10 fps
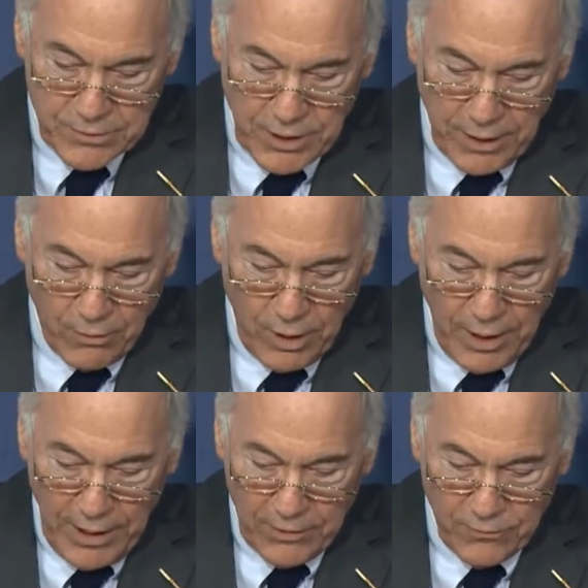
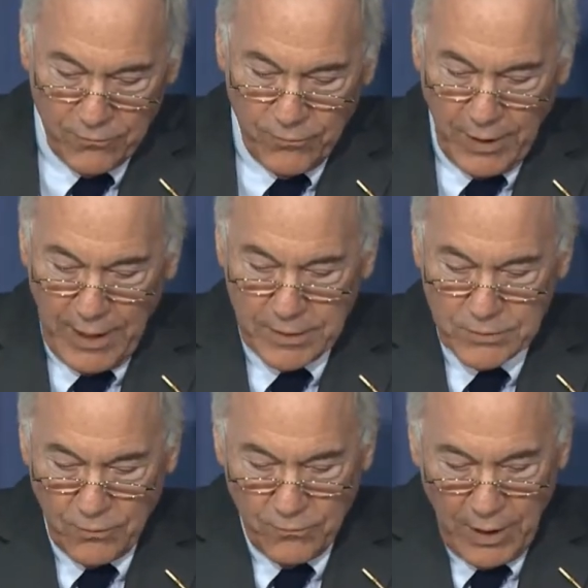generalized
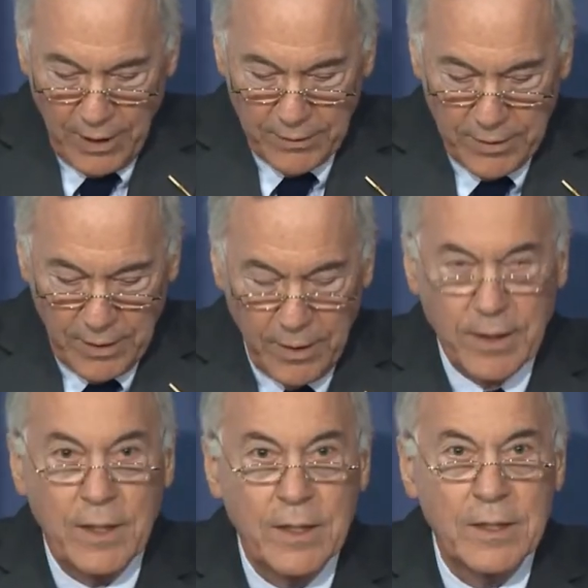financial
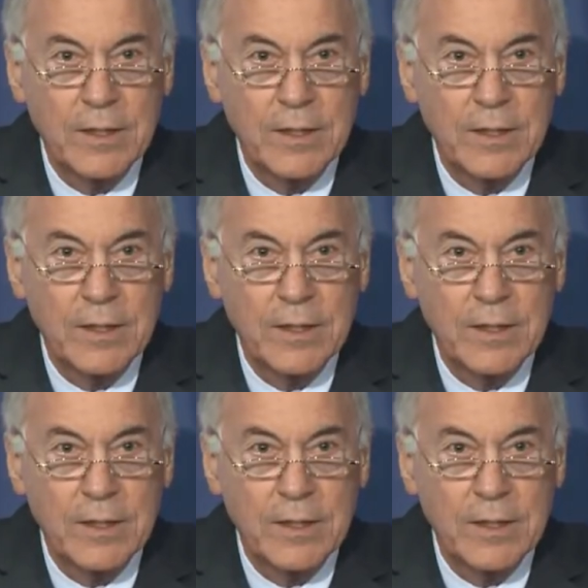volatility